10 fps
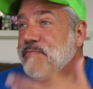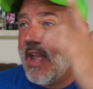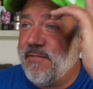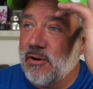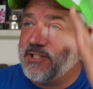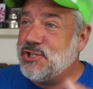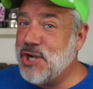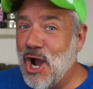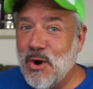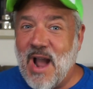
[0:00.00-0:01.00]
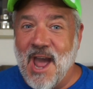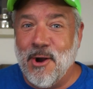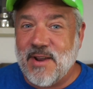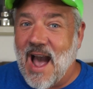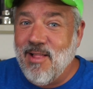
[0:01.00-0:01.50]
if there's a joke,
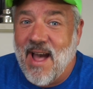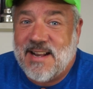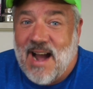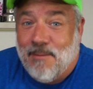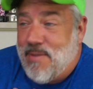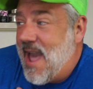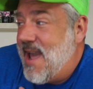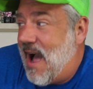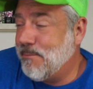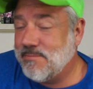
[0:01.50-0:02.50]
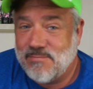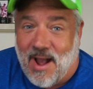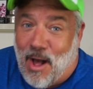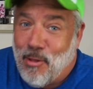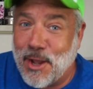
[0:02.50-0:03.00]
I like
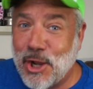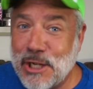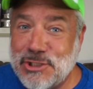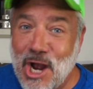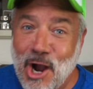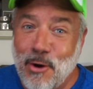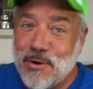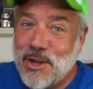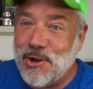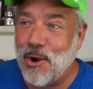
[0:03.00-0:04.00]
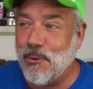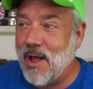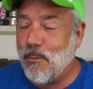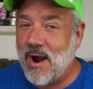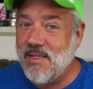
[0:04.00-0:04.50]
a good joke, you know,
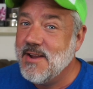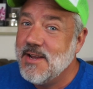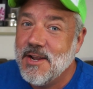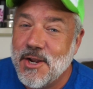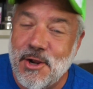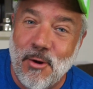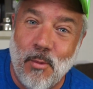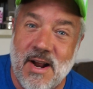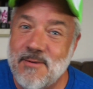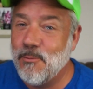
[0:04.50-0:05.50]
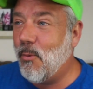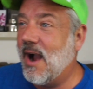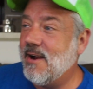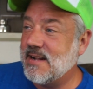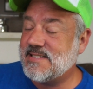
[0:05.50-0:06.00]
like why, you know, why
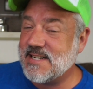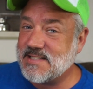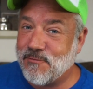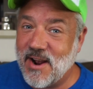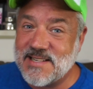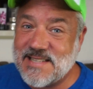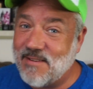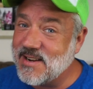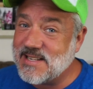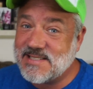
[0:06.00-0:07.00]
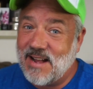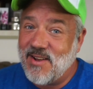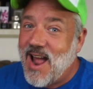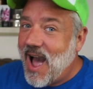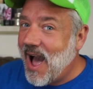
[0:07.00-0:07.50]
am I 6 afraid of 7? Because
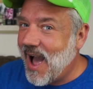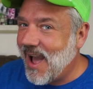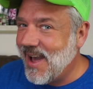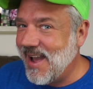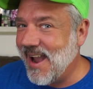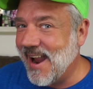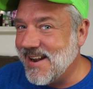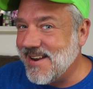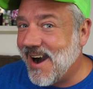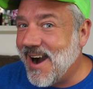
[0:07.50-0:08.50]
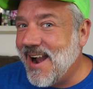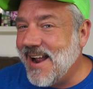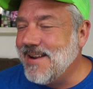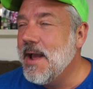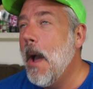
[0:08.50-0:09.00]
7, 8,
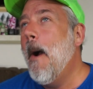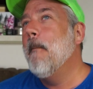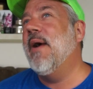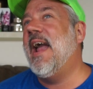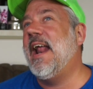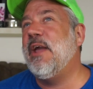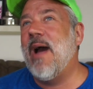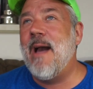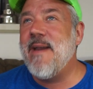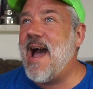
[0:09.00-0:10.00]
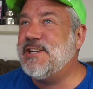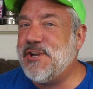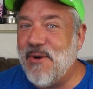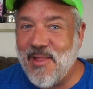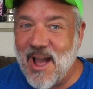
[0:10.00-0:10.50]
9. But anyway, I mean,
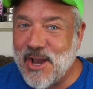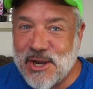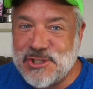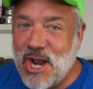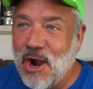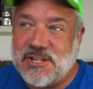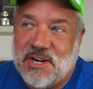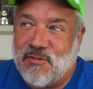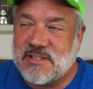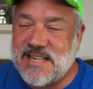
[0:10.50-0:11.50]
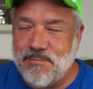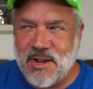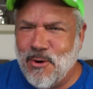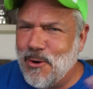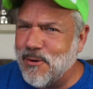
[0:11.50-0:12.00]
I like a good joke. So if there's
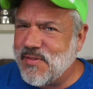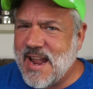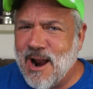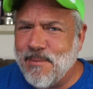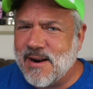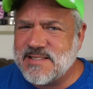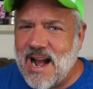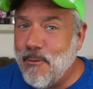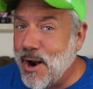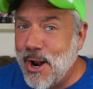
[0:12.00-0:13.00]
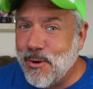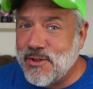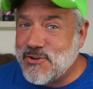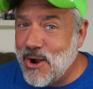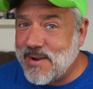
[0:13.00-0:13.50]
something going on with the Care Bears, I want to know what the
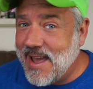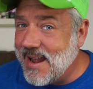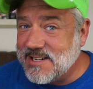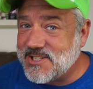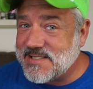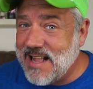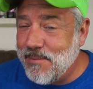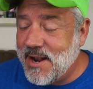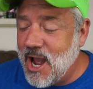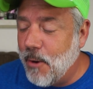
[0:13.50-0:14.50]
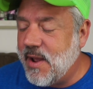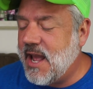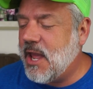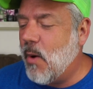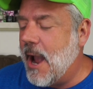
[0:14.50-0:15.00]
joke is. Just let me know. But
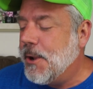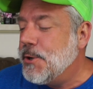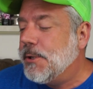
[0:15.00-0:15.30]
anyway,